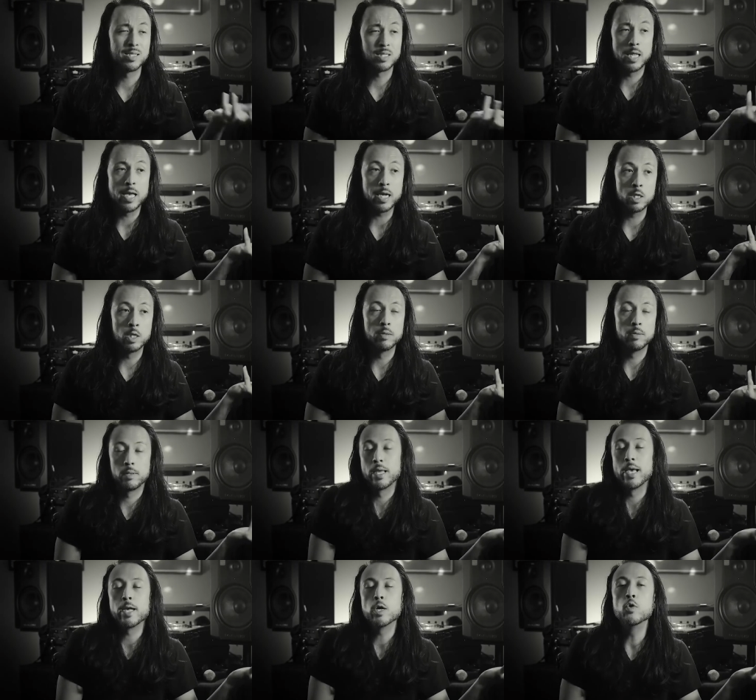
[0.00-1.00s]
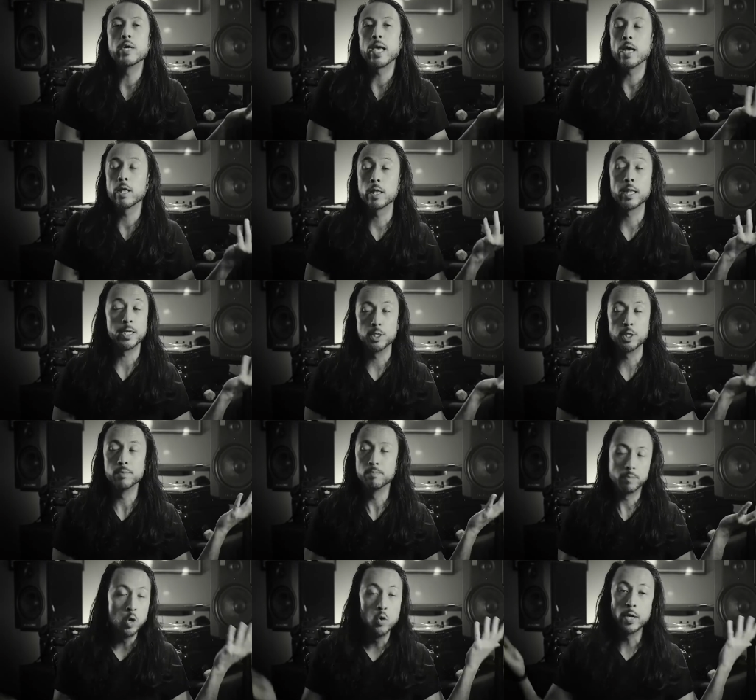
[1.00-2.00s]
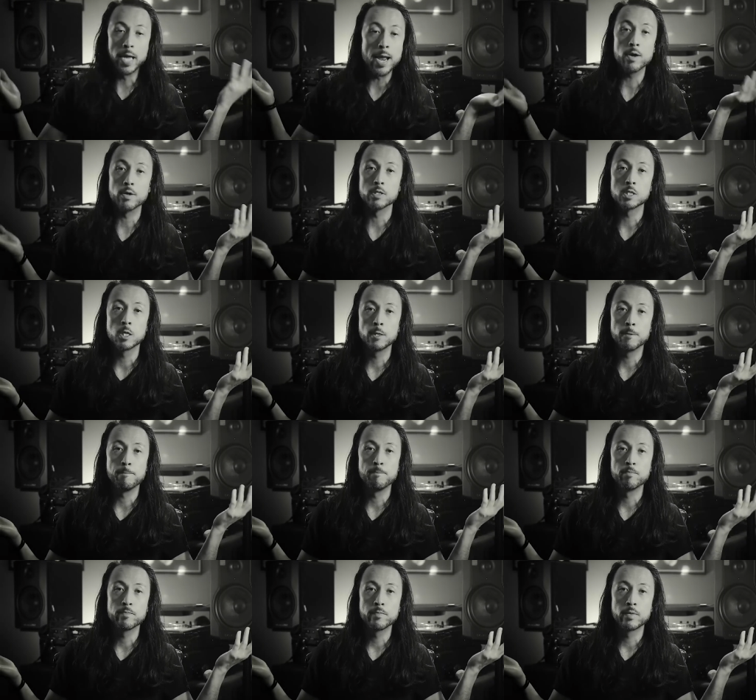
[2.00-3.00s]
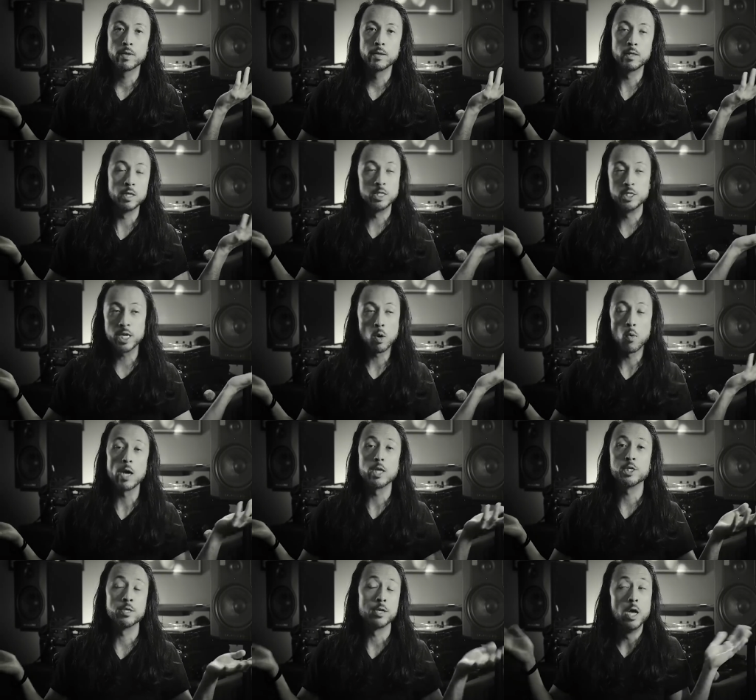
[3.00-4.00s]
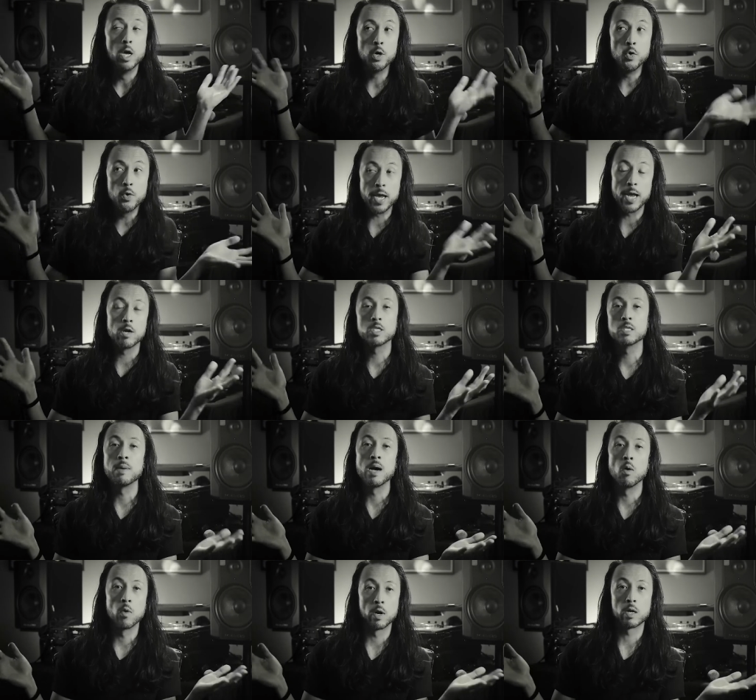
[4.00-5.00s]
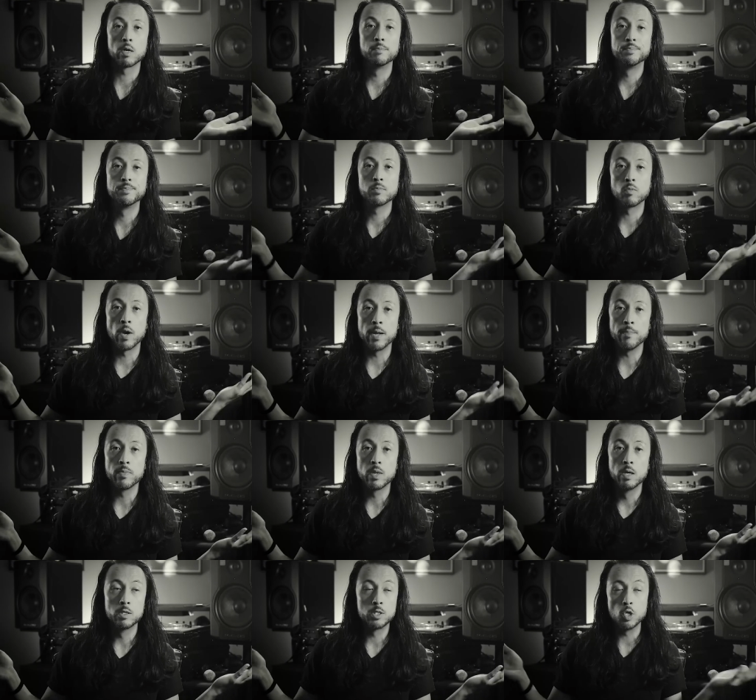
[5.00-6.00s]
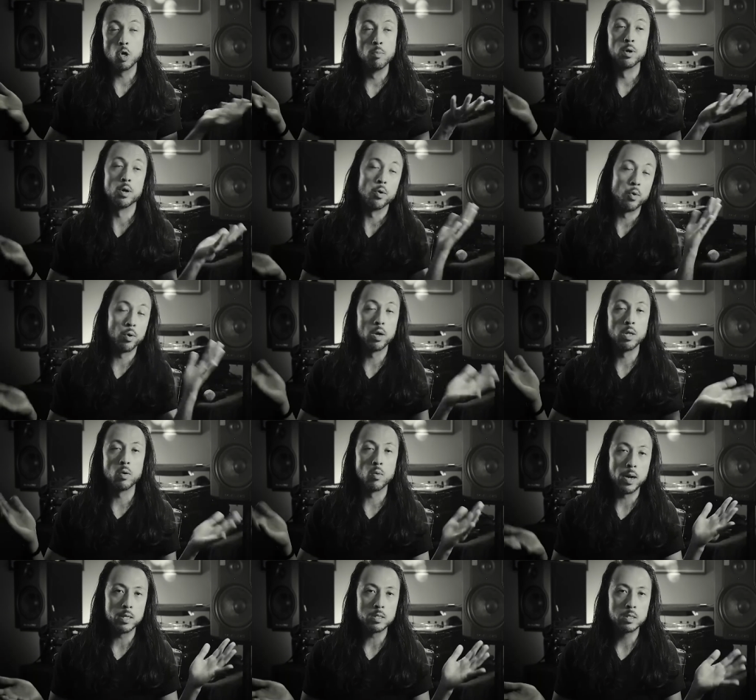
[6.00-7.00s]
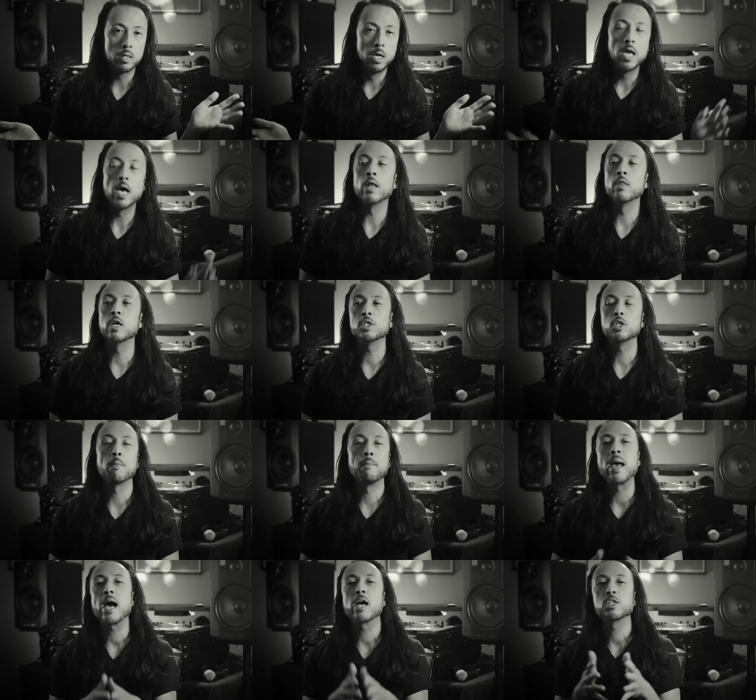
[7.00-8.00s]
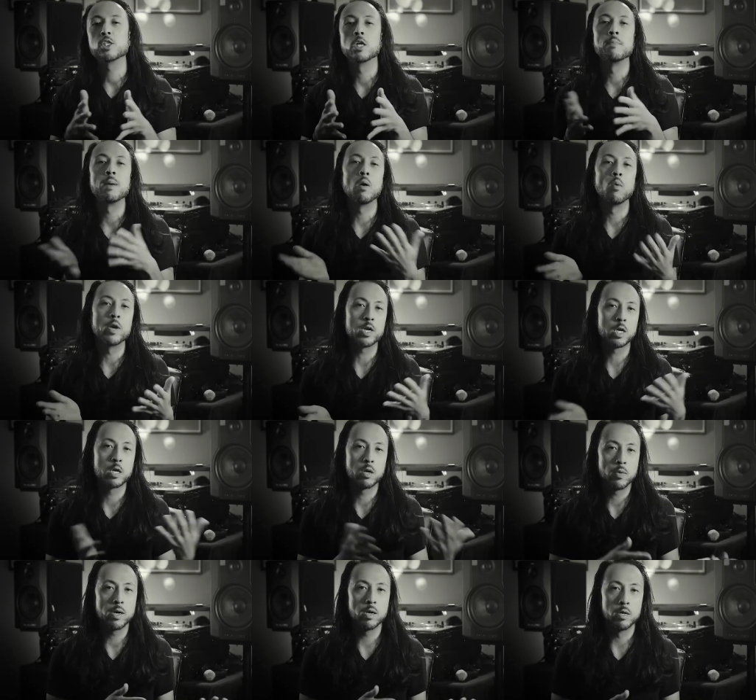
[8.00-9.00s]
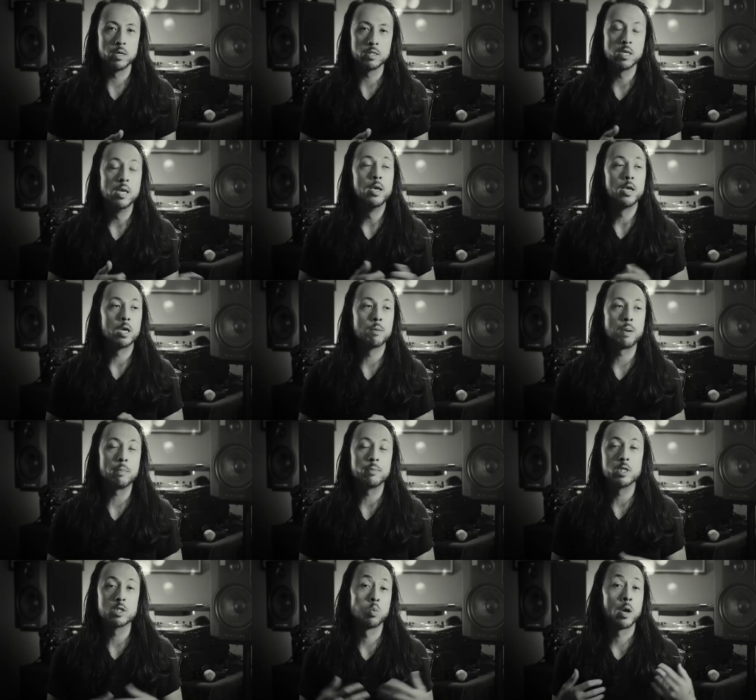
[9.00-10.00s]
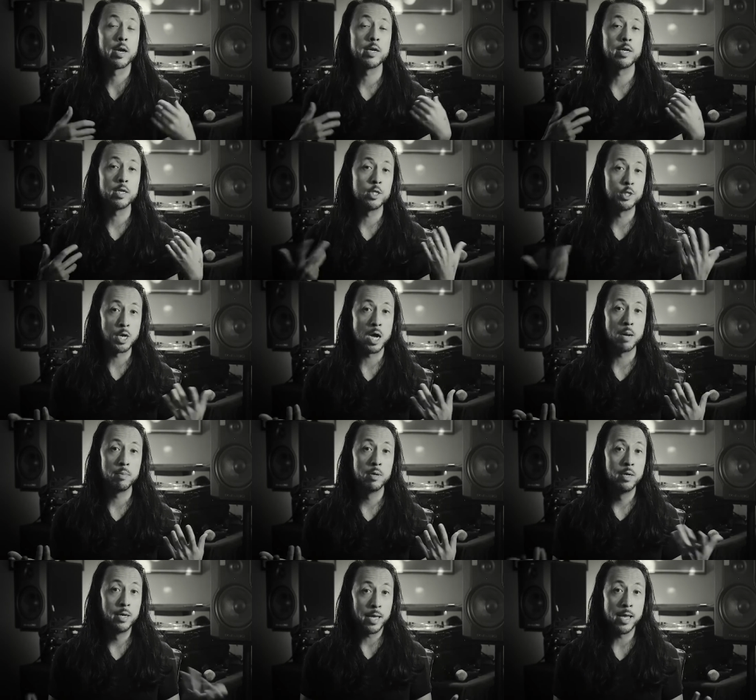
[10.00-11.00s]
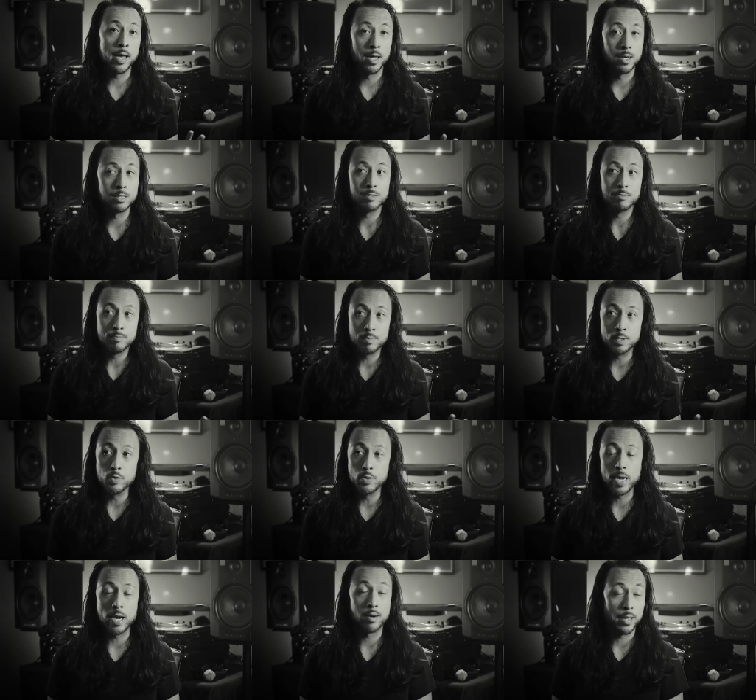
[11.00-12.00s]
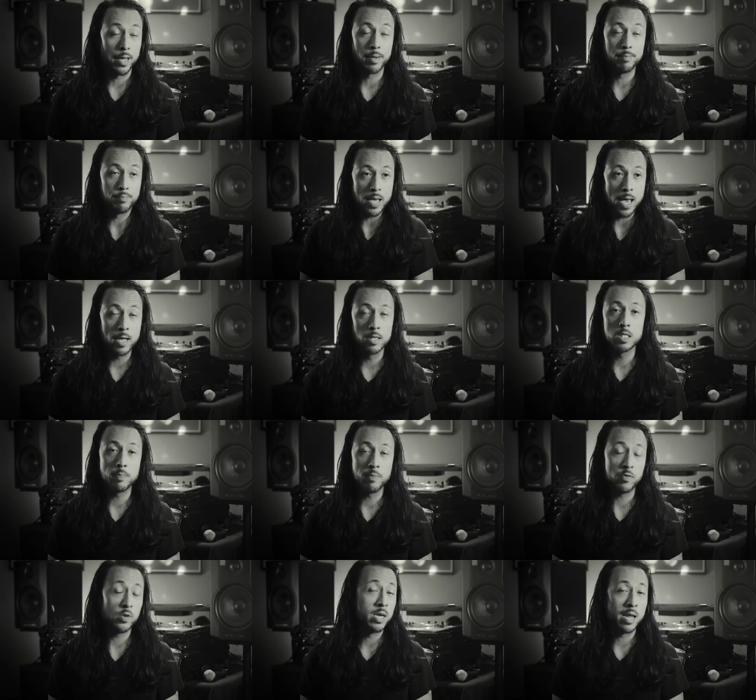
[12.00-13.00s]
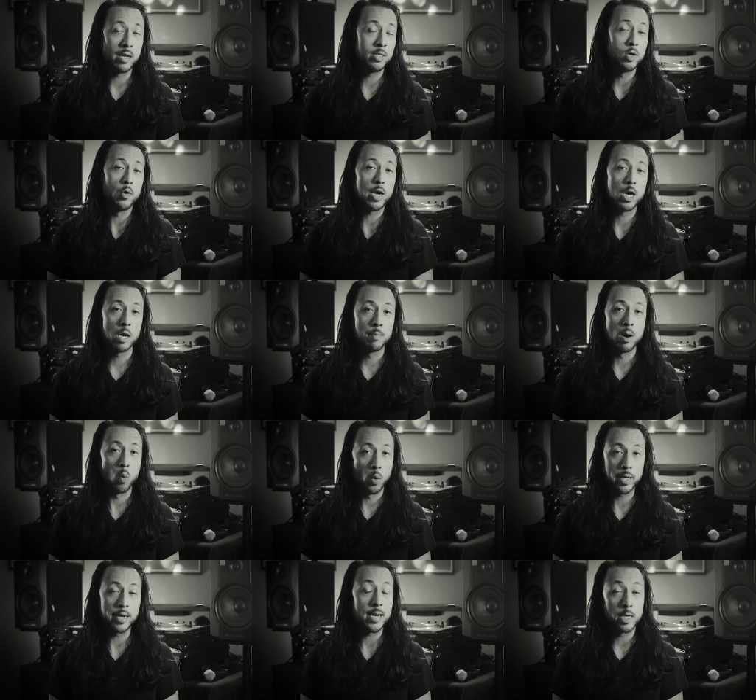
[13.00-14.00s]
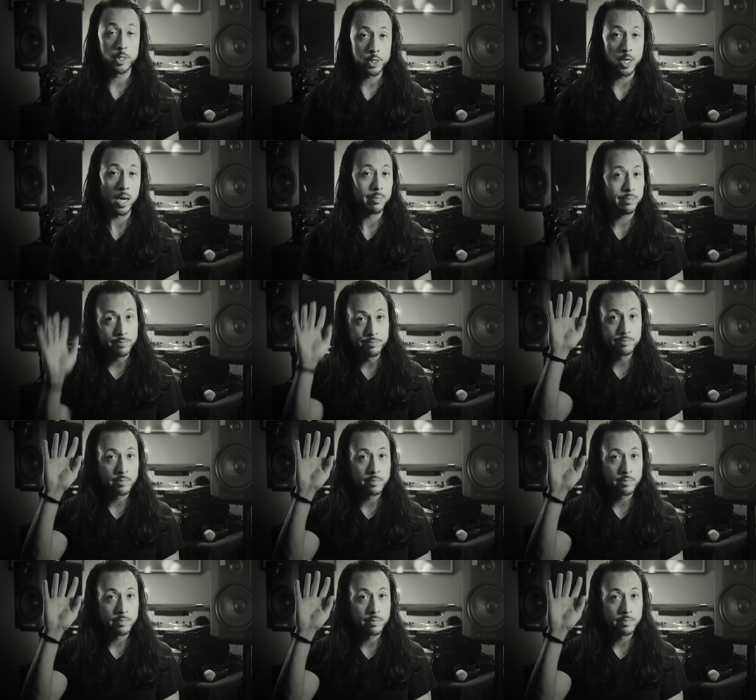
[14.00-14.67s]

because like like who like who cares? Legit question. Who cares about work? right? Sober or otherwise. Unless you're passionate about what your career is, you're probably just working at a job. And do you care, like, hands up if you don't care about working at a job.